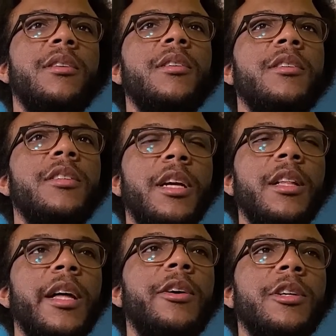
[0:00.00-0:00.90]
Say it
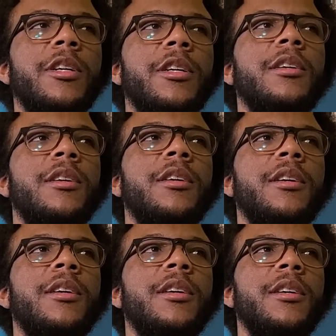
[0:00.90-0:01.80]
louder.
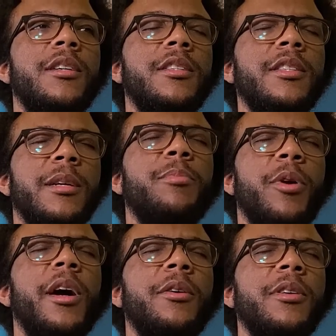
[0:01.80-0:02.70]
Say it
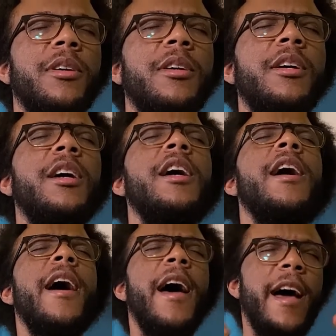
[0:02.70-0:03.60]
proud.
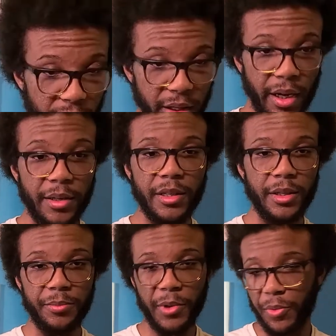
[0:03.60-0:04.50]
And yeah,
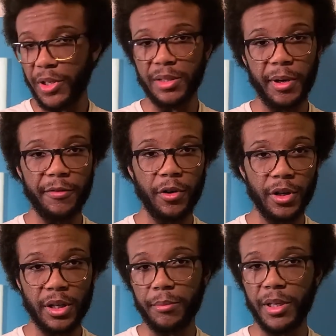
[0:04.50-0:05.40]
he wins by
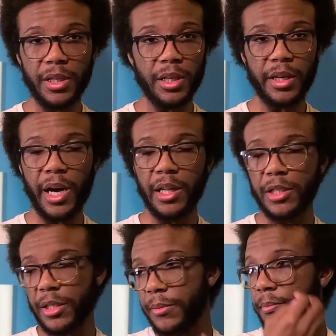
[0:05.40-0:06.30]
farting, by
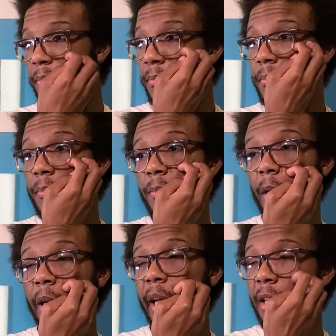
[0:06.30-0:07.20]
technicality.
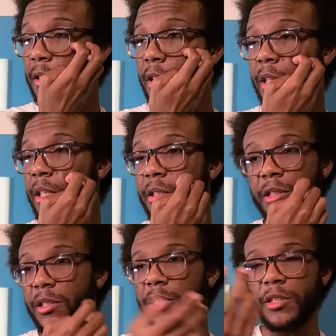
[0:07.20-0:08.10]
On accident.
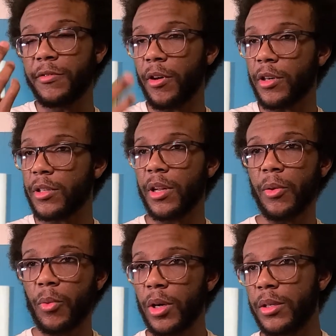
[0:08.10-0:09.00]
He just farted and won.